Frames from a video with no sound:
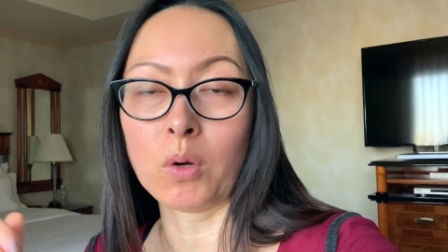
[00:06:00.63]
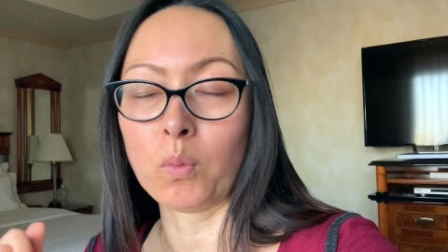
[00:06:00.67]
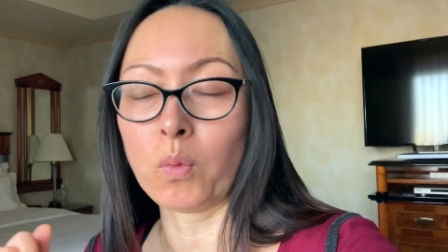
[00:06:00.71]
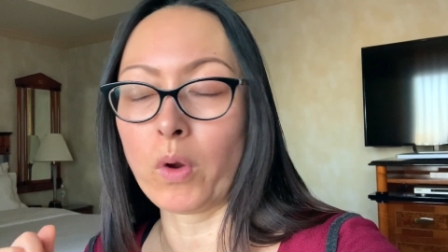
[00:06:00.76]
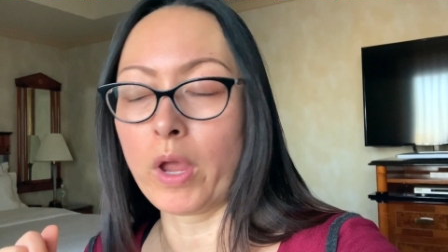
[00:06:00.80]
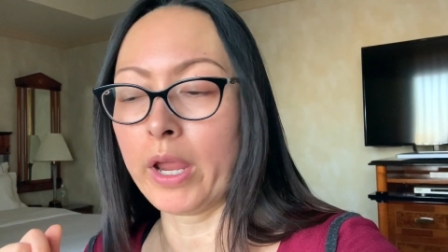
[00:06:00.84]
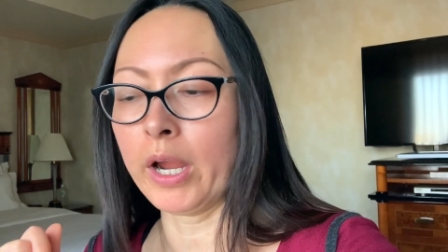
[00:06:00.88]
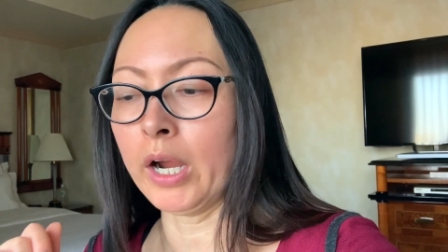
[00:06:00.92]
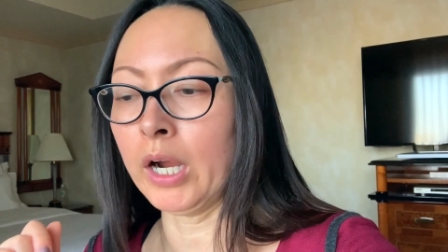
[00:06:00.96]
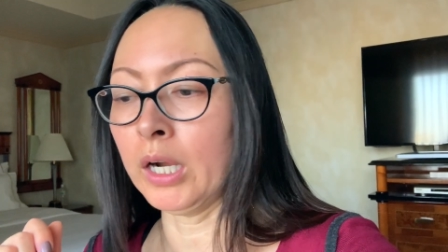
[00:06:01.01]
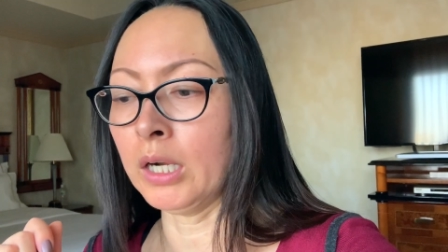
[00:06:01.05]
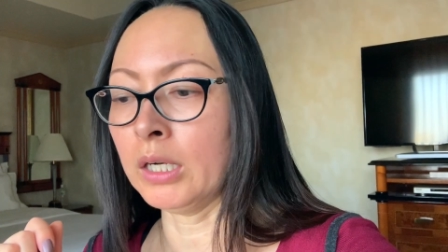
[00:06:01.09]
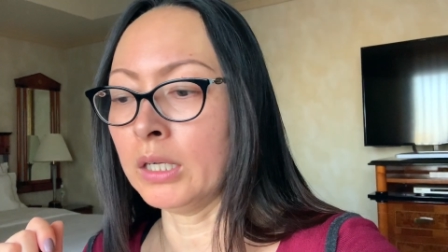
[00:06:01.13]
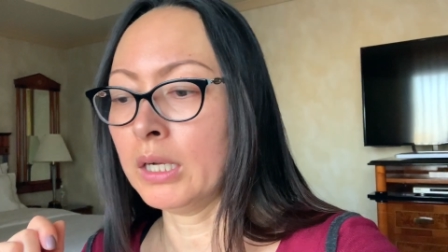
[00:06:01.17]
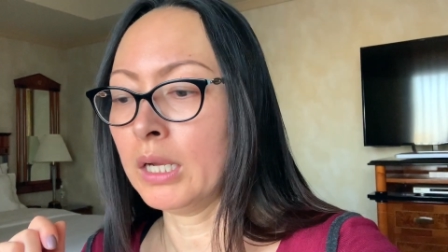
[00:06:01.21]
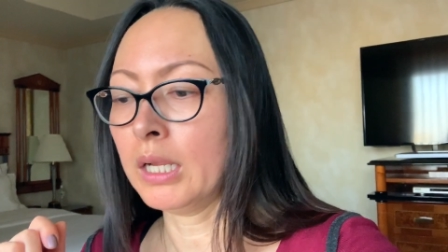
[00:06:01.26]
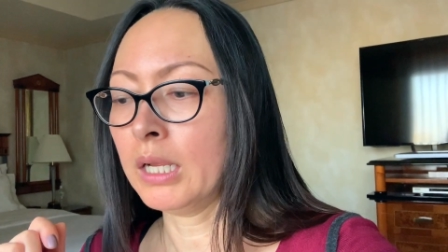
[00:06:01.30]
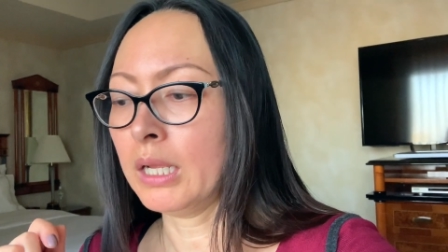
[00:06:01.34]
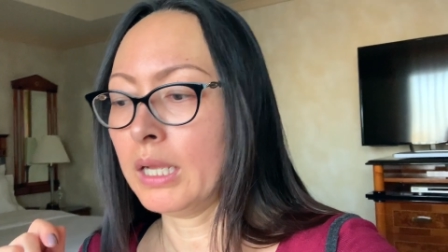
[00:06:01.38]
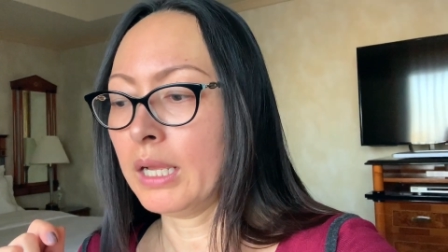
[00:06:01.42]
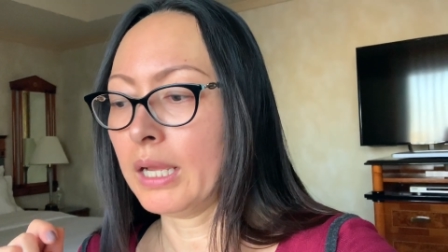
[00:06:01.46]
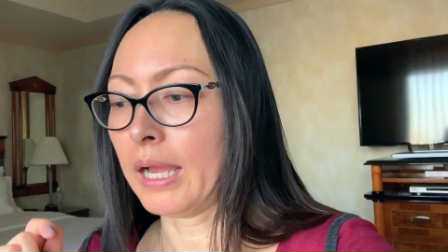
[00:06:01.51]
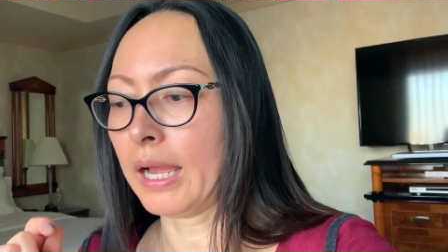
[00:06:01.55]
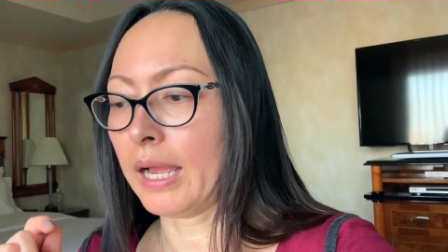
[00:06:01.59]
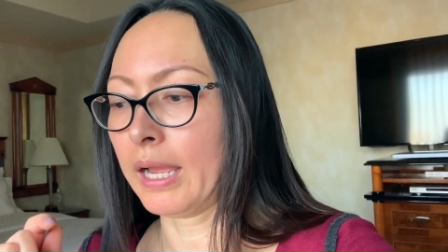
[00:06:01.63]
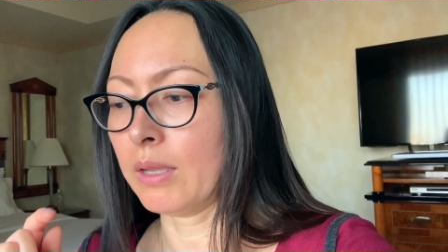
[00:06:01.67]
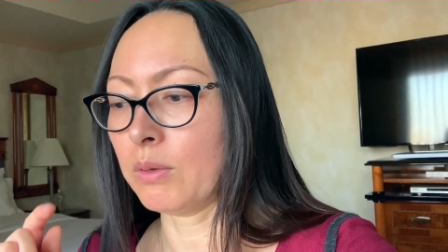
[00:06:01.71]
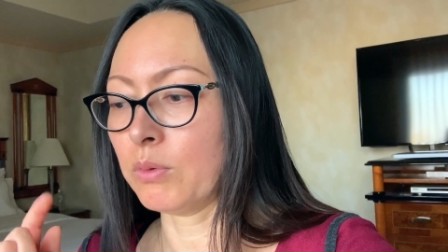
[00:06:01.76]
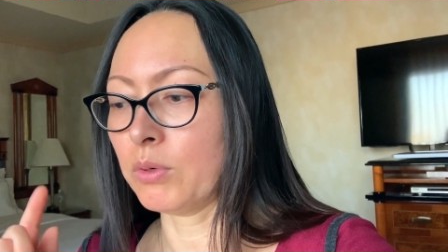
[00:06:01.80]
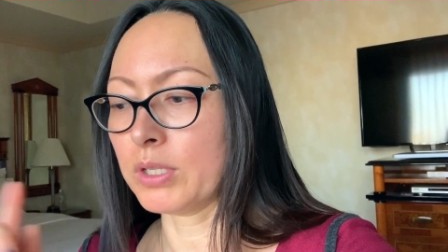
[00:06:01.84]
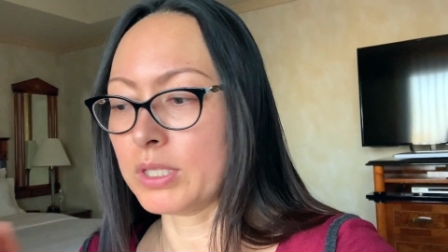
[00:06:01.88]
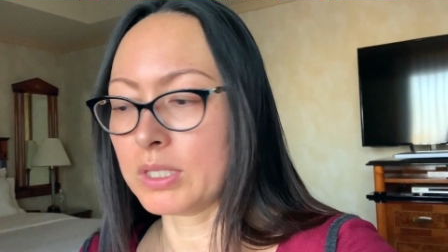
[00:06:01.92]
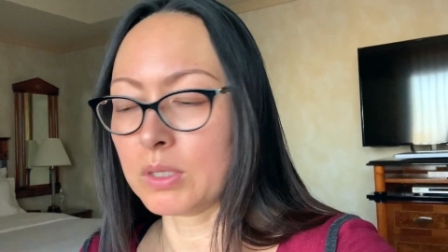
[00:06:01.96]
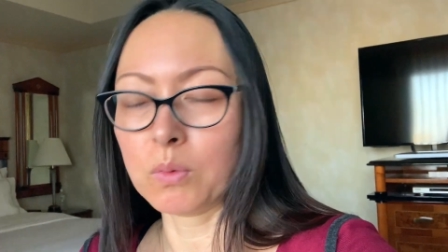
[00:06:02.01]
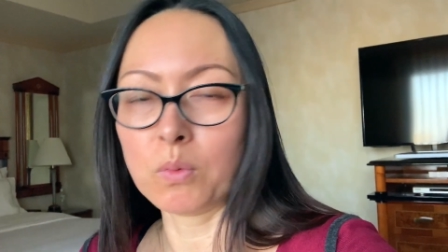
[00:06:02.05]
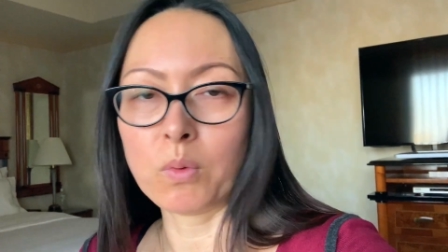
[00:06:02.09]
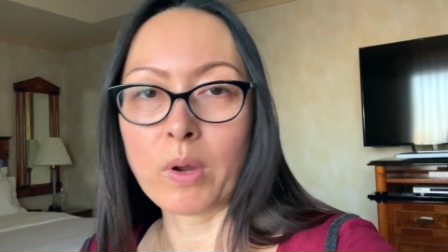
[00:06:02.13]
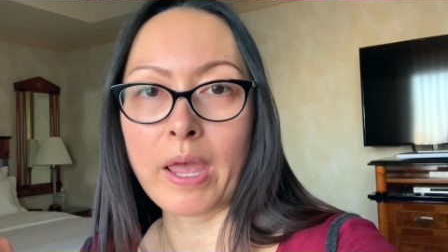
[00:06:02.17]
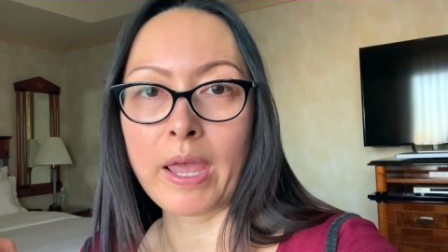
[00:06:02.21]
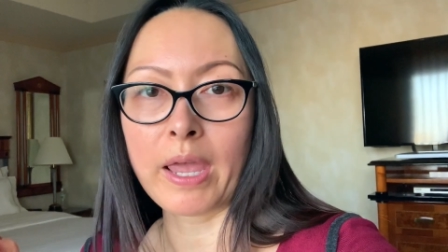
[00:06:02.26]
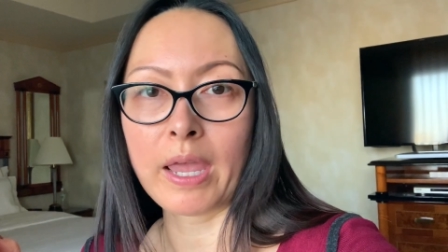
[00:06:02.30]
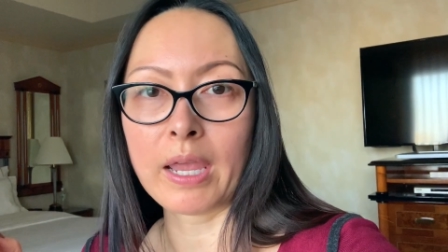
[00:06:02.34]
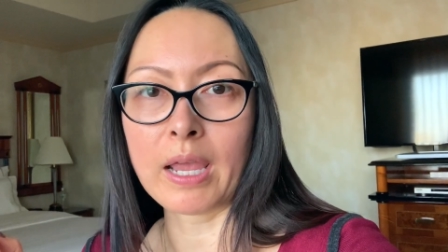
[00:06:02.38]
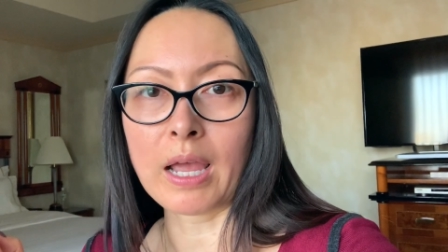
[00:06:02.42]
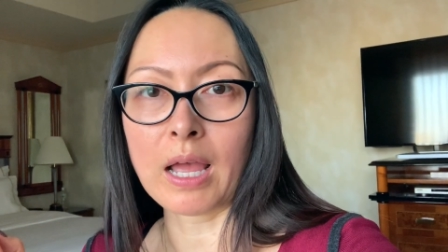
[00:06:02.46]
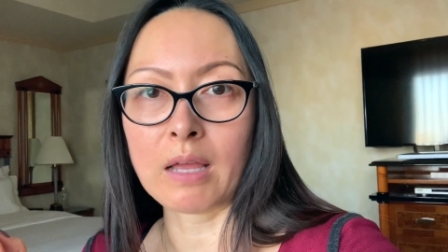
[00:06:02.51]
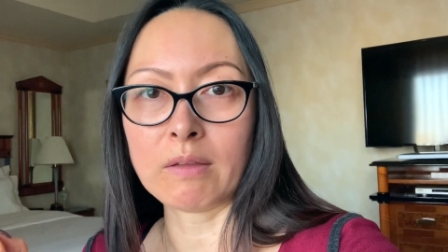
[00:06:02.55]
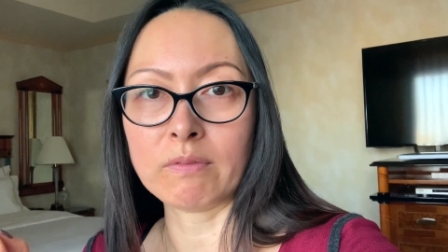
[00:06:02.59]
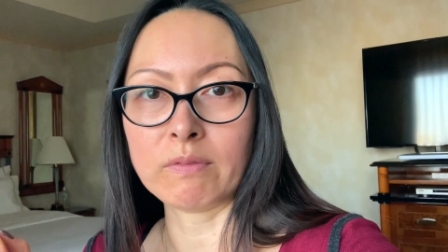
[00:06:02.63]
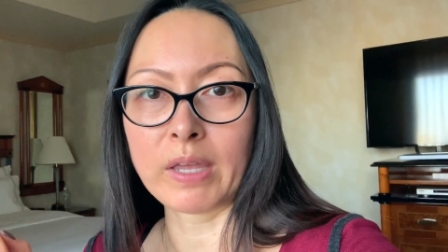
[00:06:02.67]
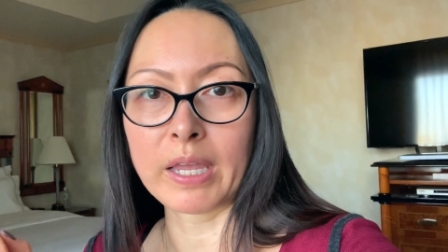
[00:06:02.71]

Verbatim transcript: where I was away on